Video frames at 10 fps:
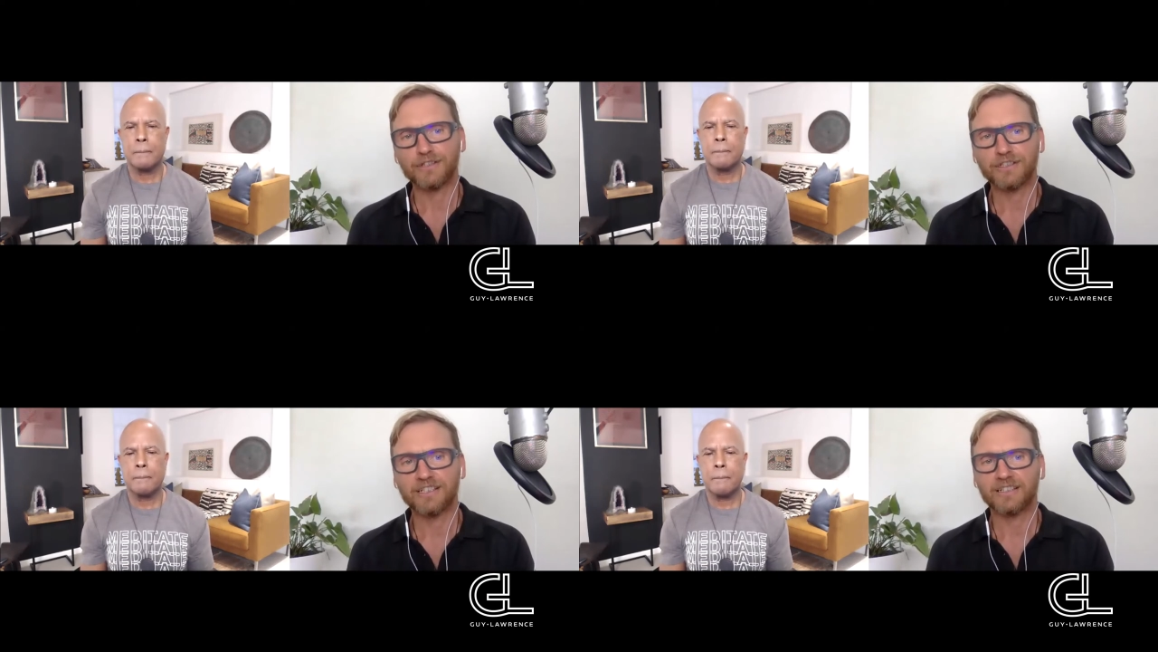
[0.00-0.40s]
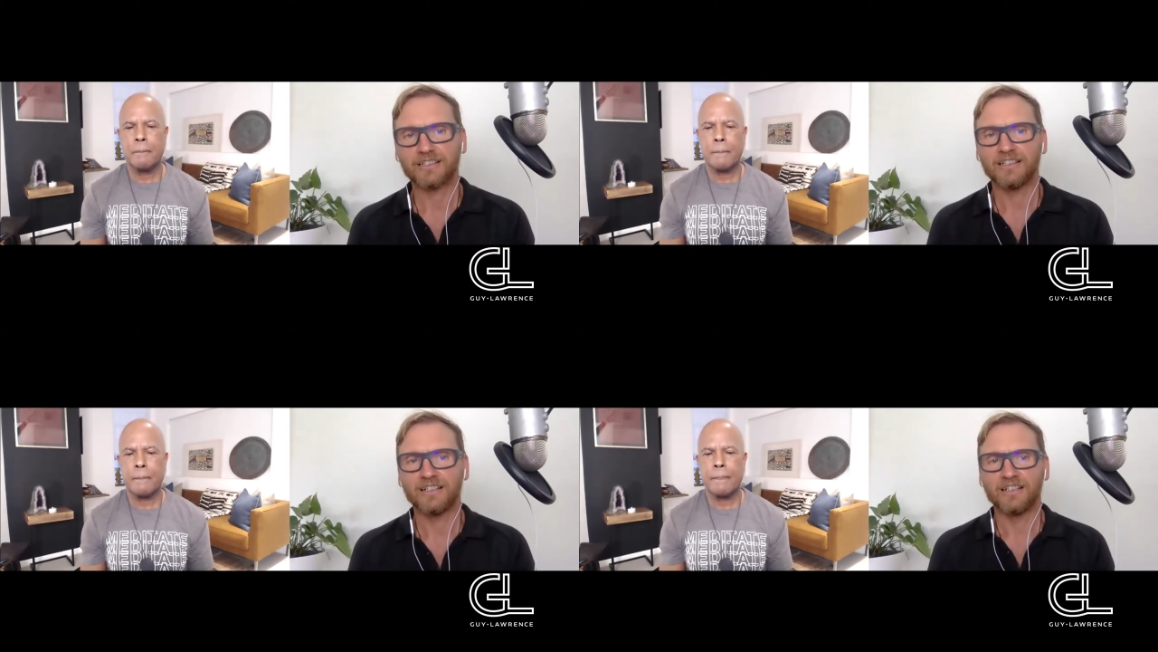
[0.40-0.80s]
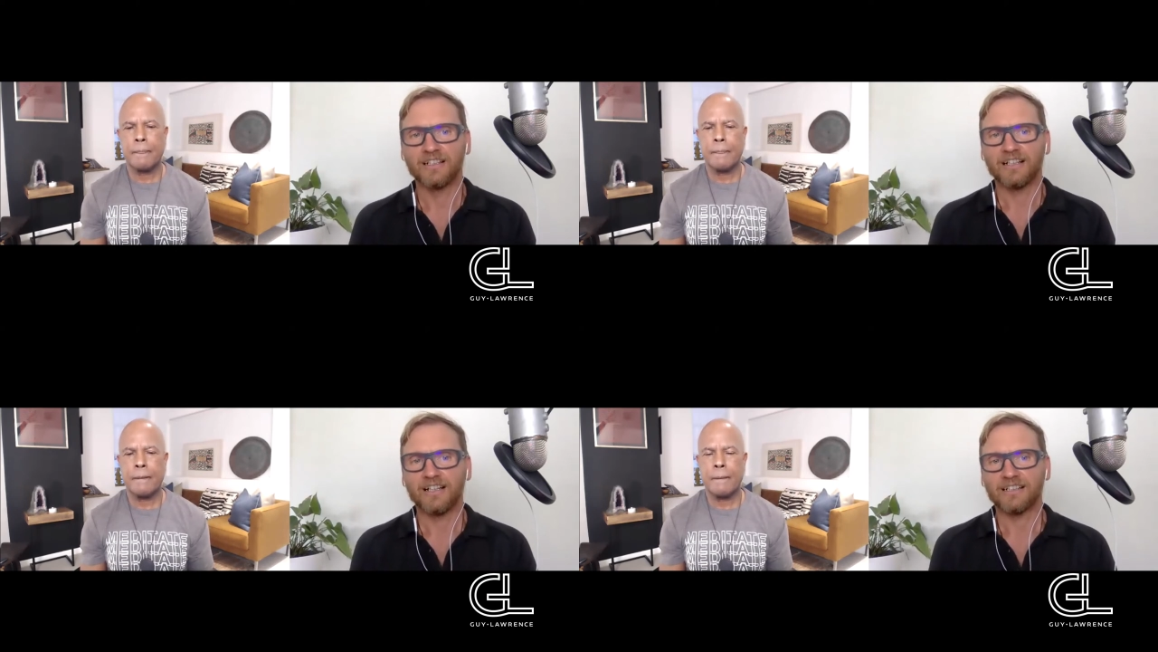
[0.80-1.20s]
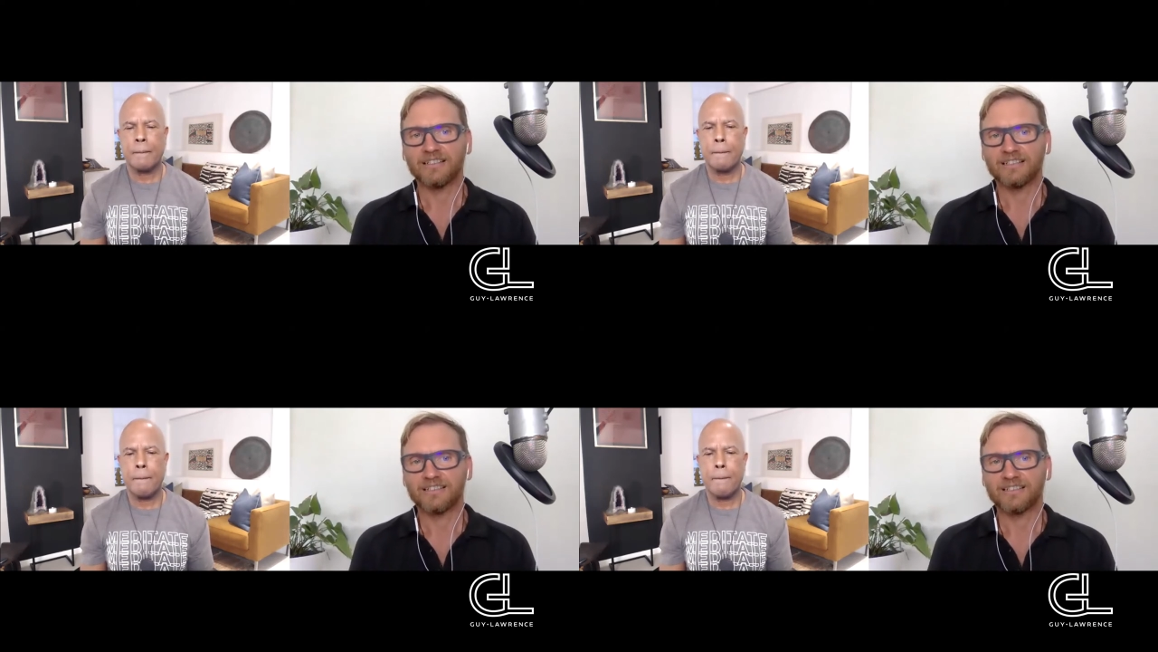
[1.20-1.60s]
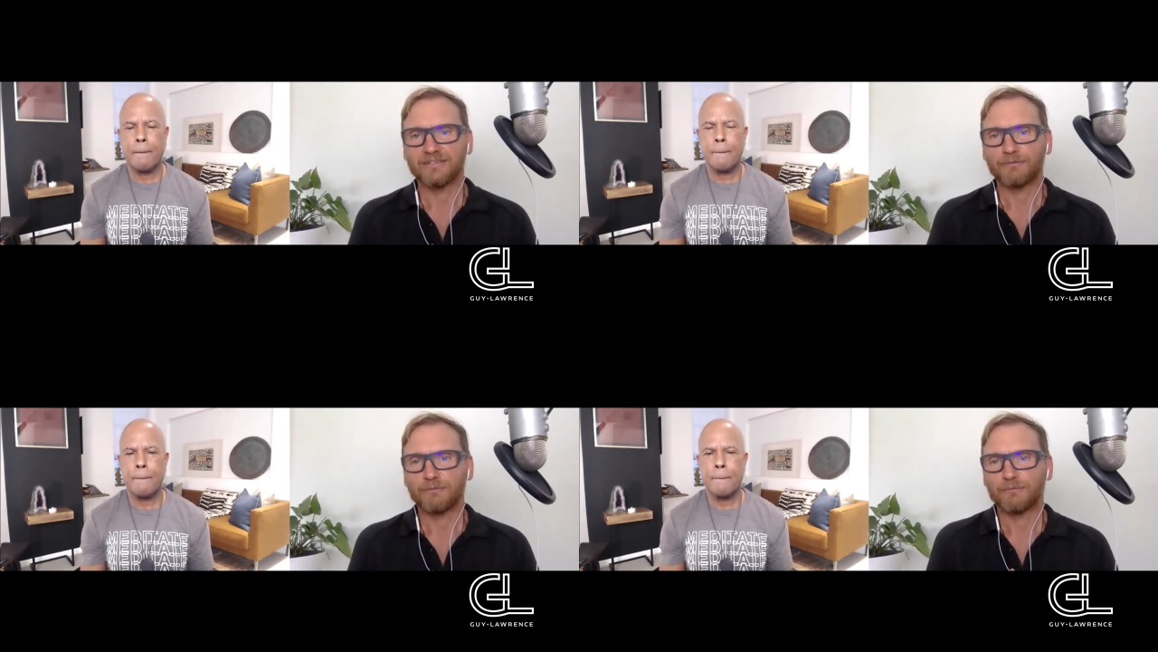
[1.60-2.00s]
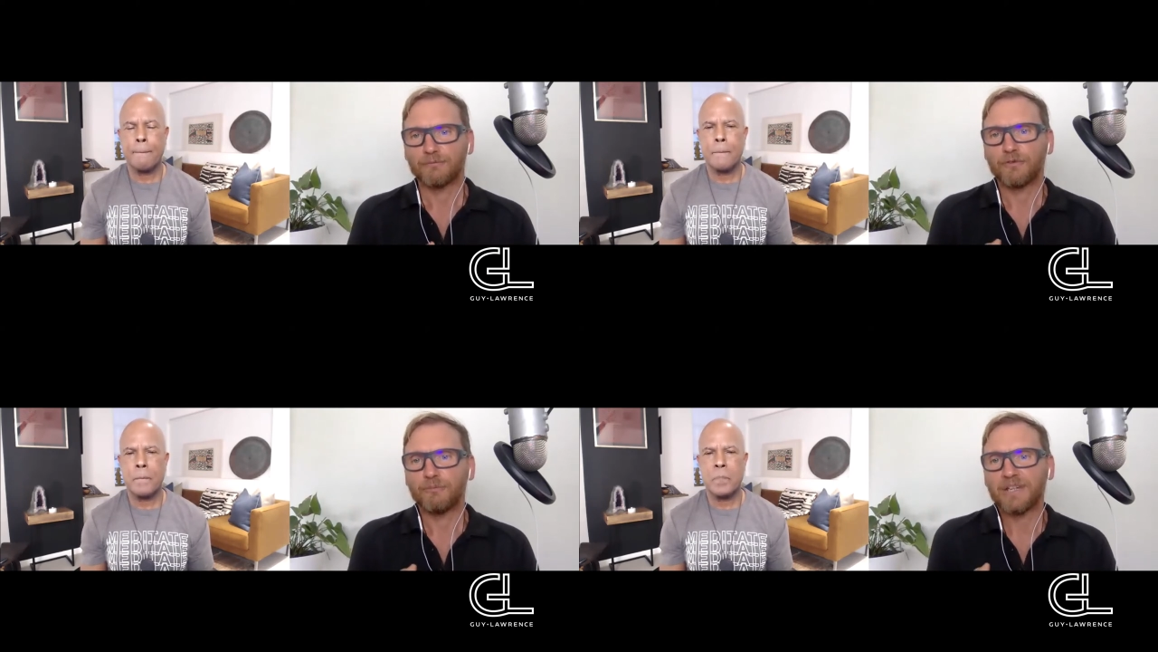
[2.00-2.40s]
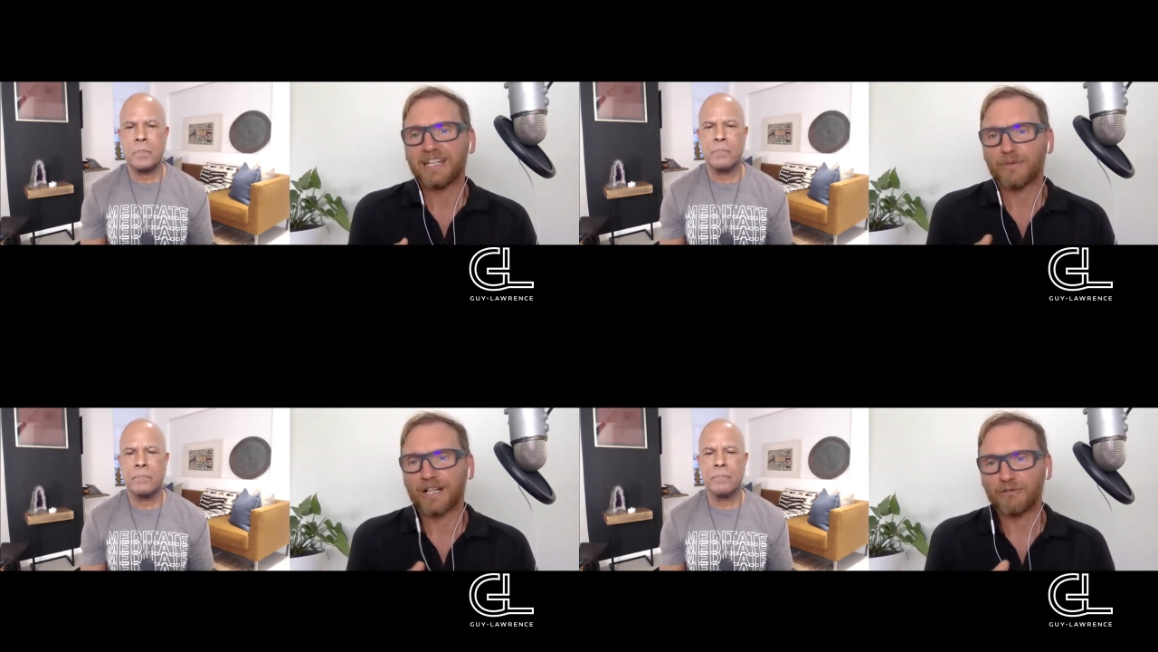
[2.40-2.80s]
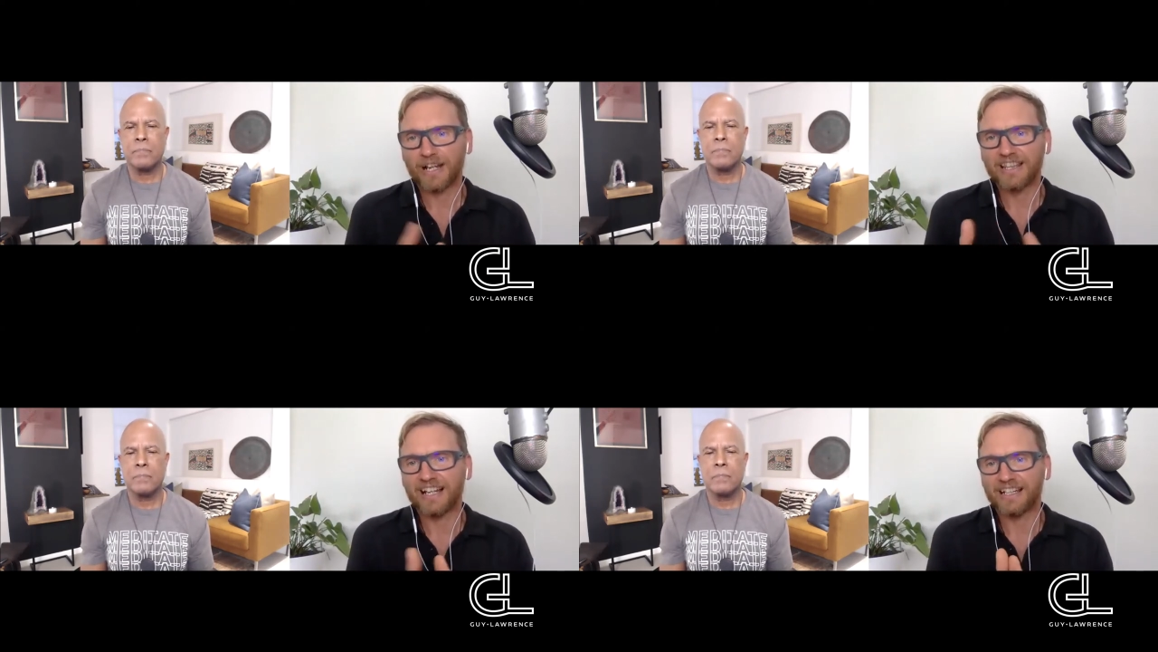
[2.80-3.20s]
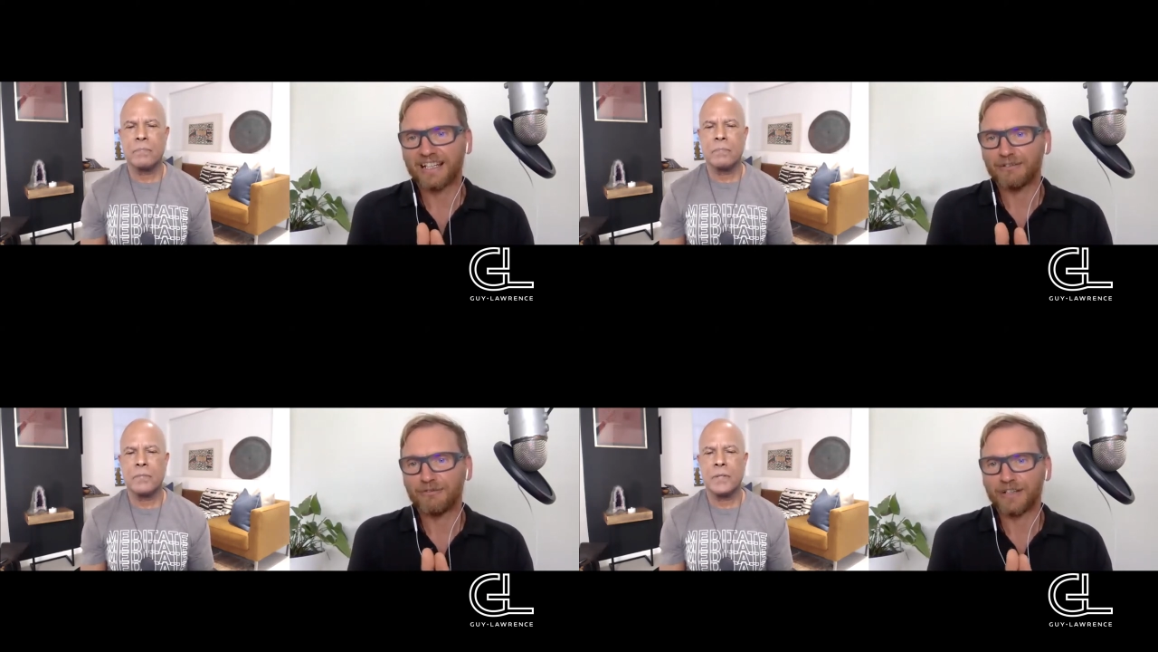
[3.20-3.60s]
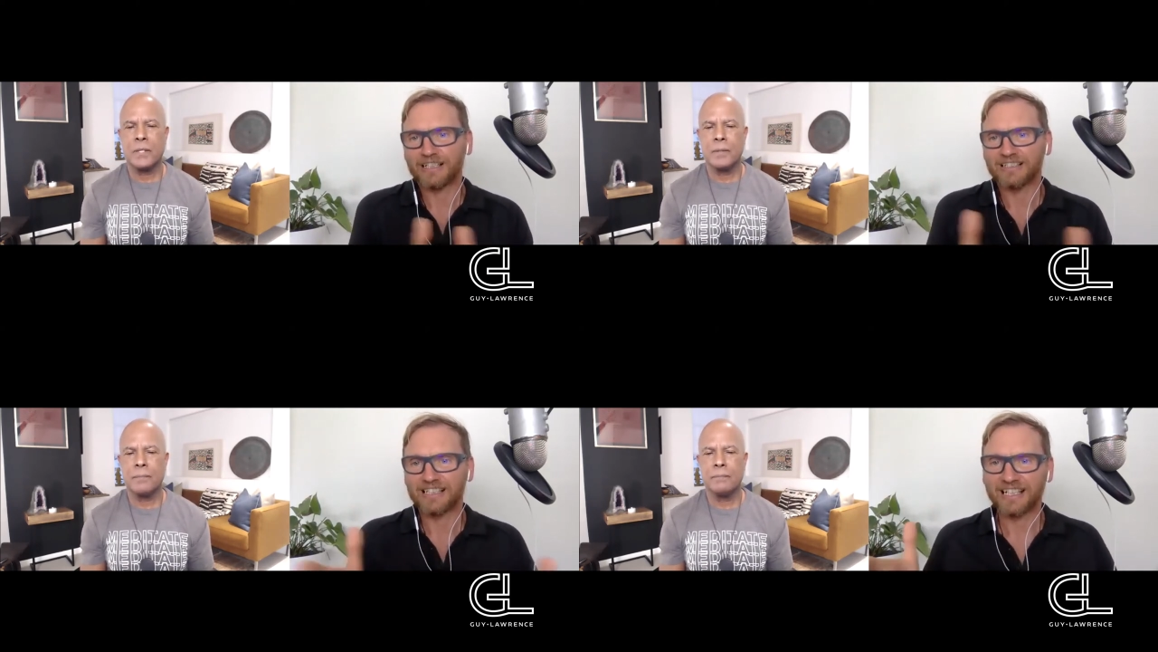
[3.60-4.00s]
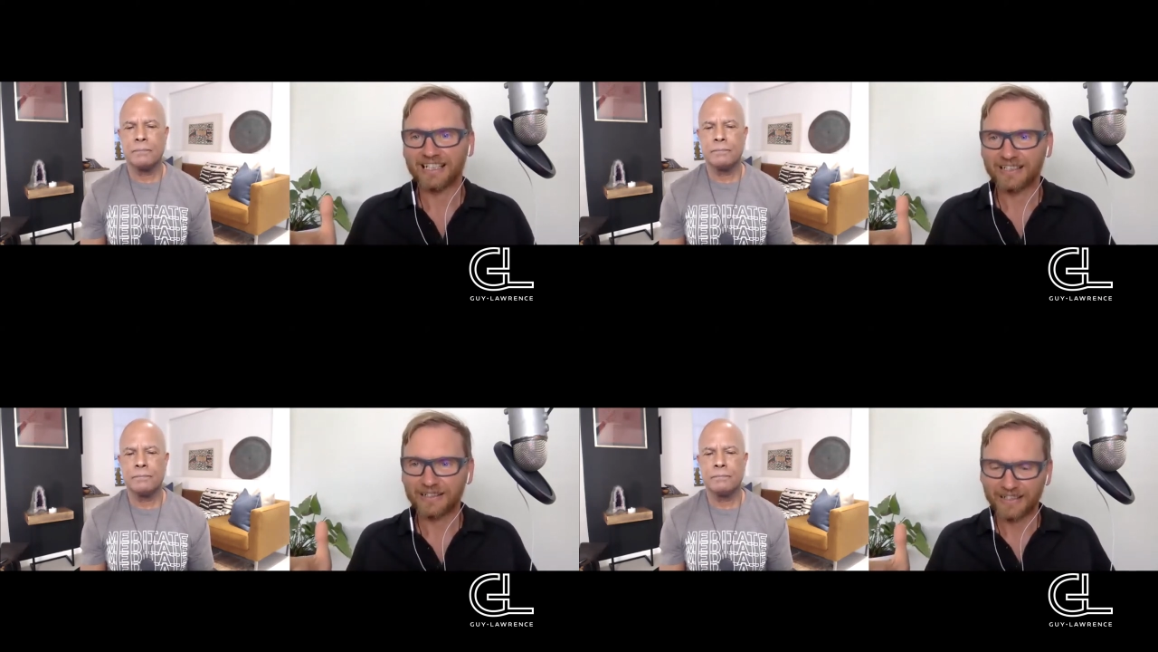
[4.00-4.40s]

Speaker 1: visioning. And for me, when I read that, it, it feels like